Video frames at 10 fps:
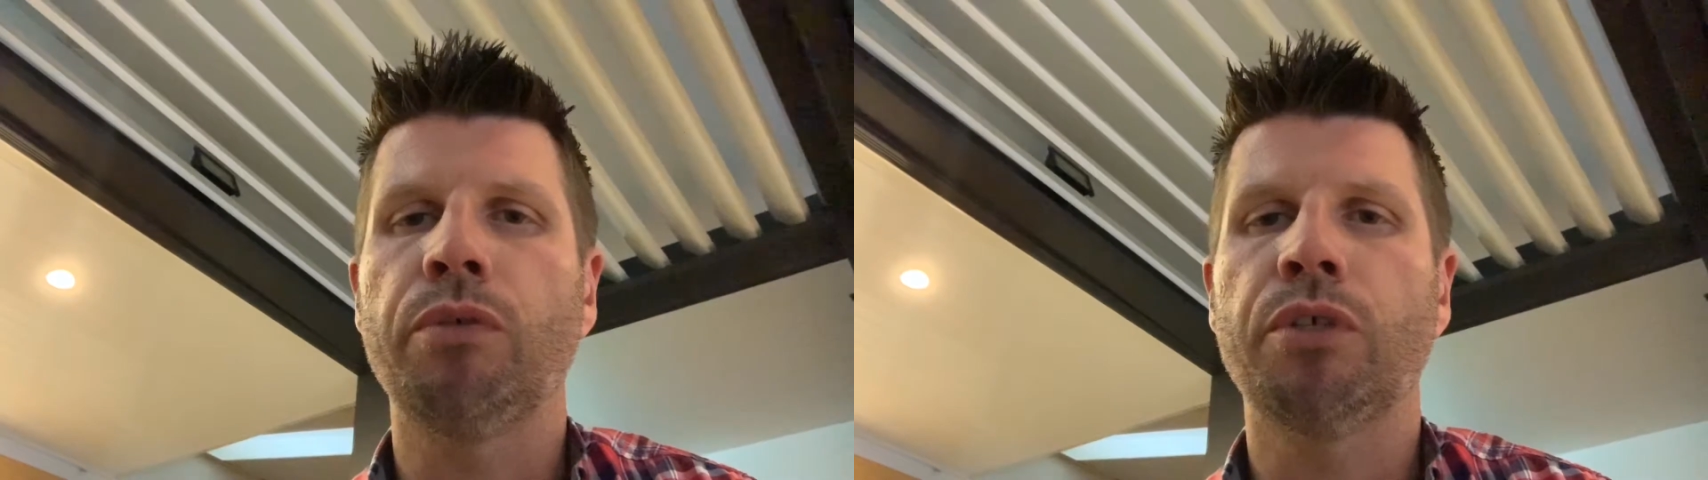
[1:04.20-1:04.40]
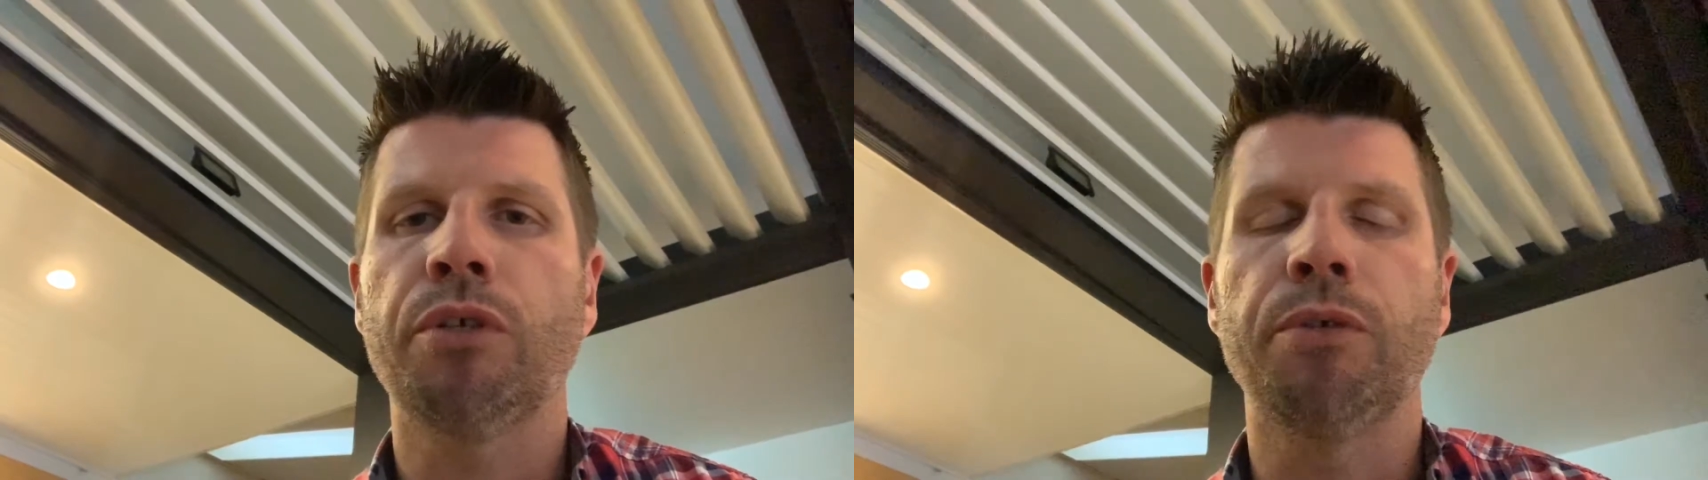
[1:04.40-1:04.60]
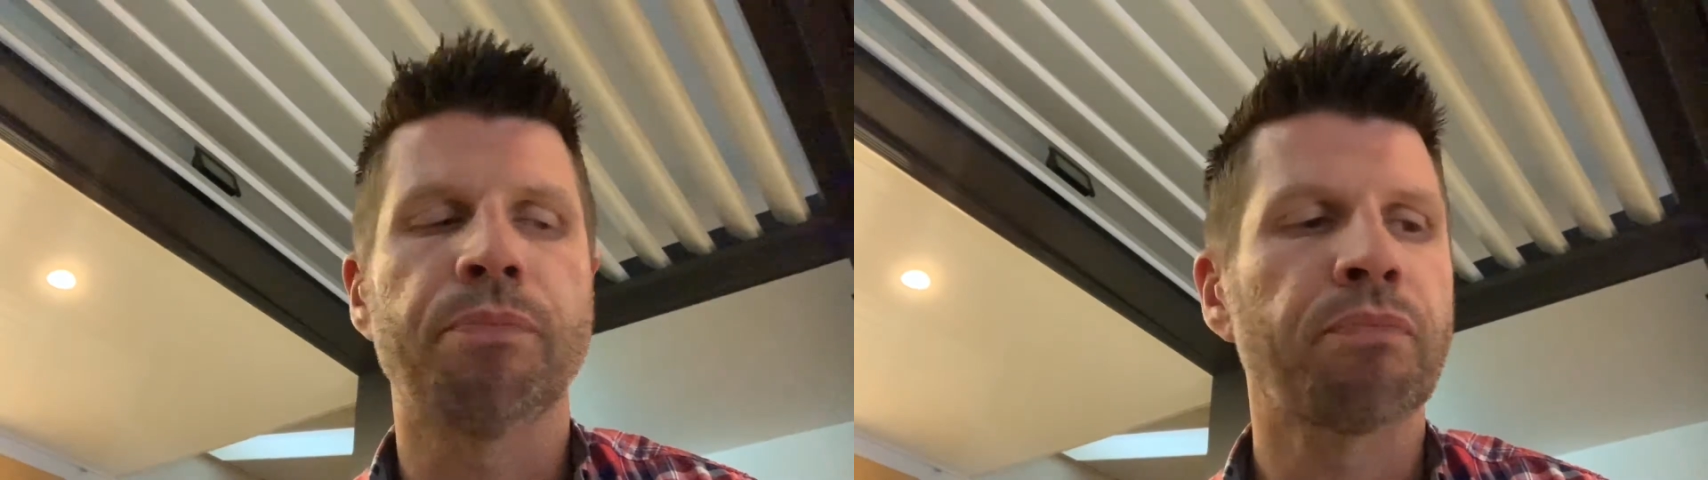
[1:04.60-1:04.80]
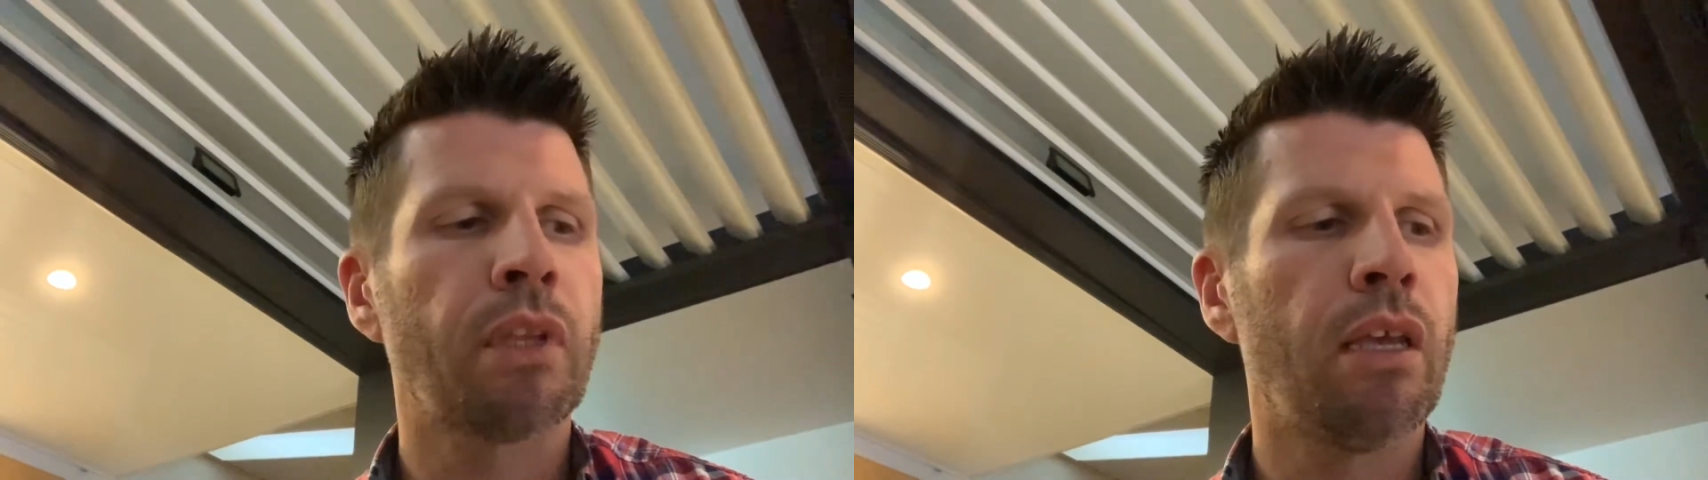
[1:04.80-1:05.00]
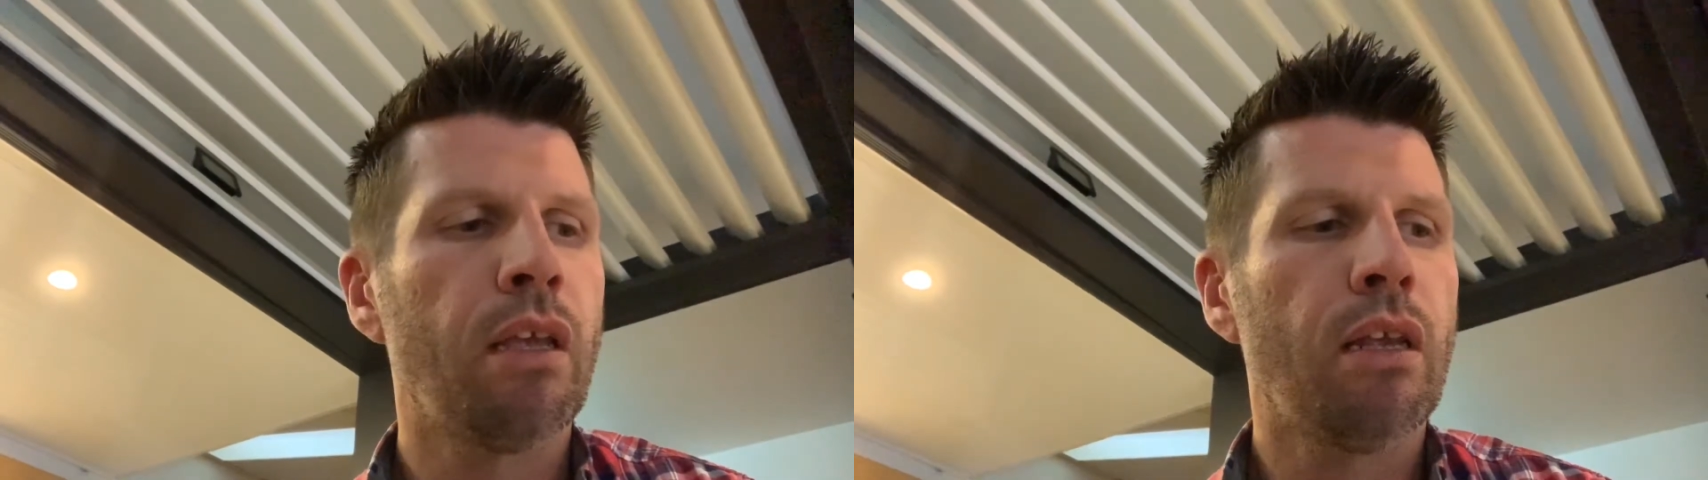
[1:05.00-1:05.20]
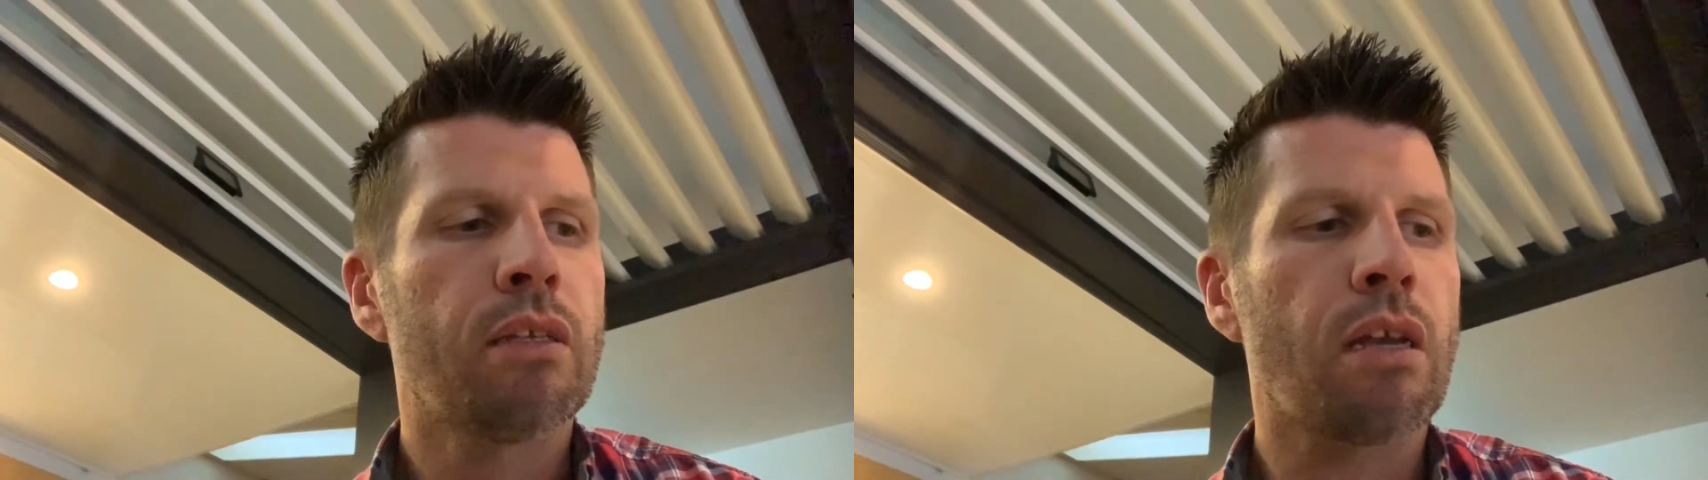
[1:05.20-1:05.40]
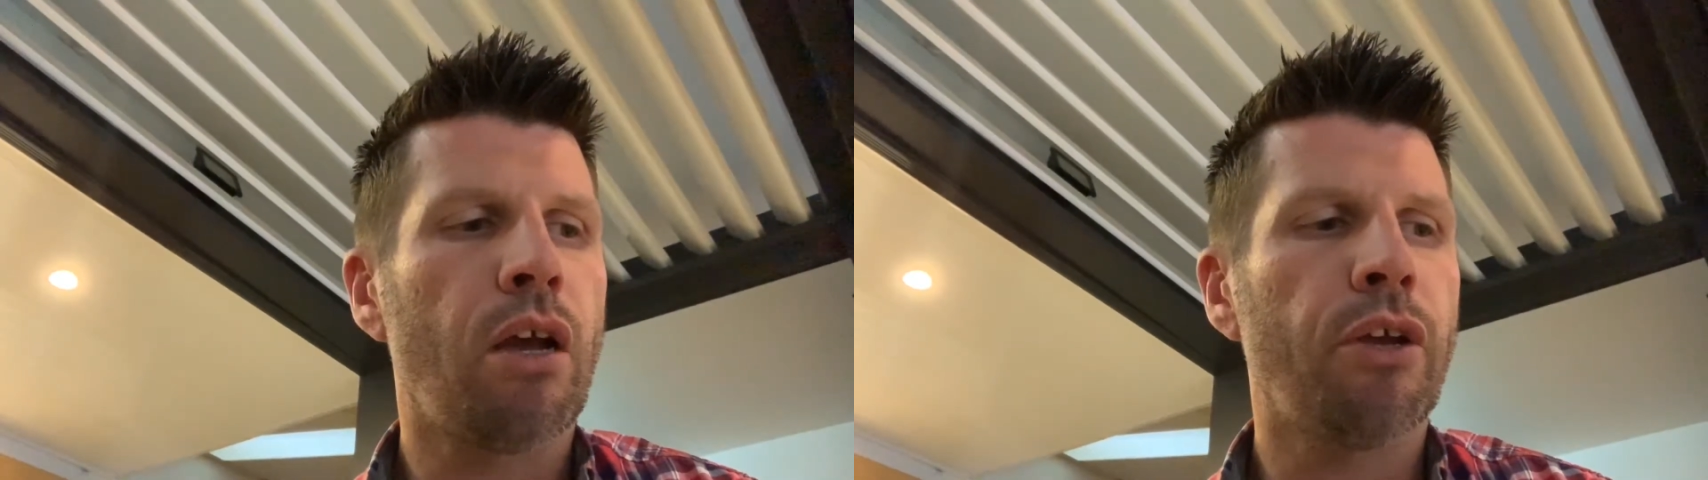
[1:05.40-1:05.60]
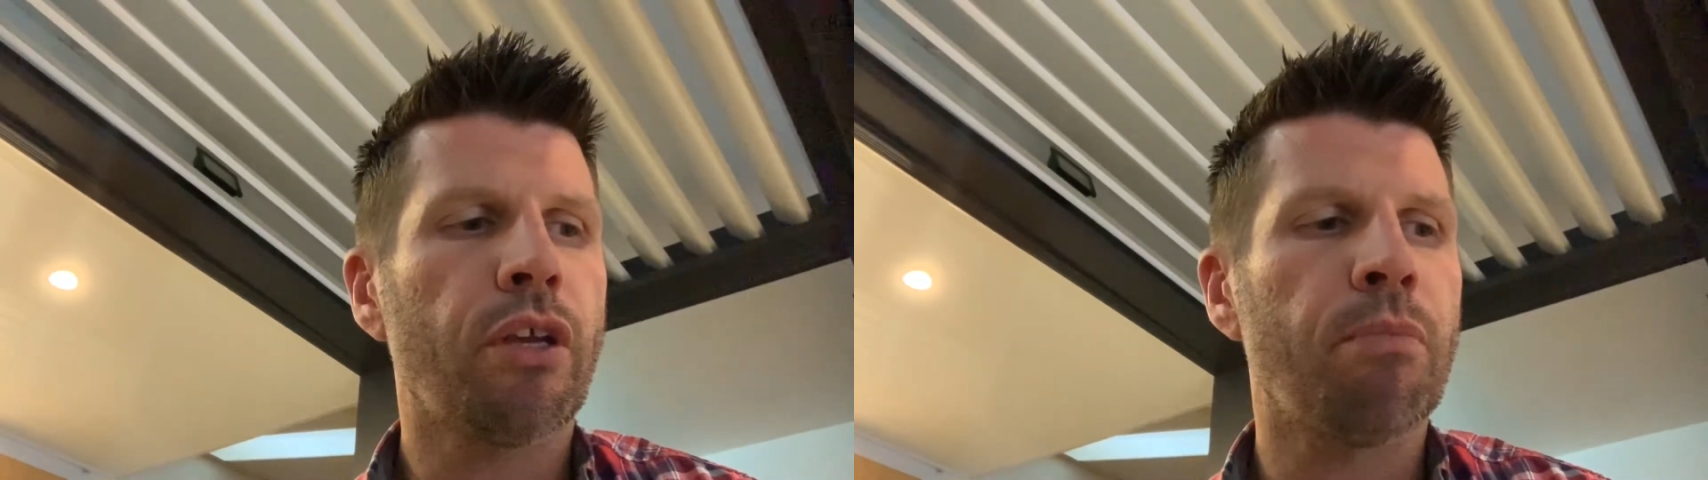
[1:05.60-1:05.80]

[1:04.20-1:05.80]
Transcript: you too. So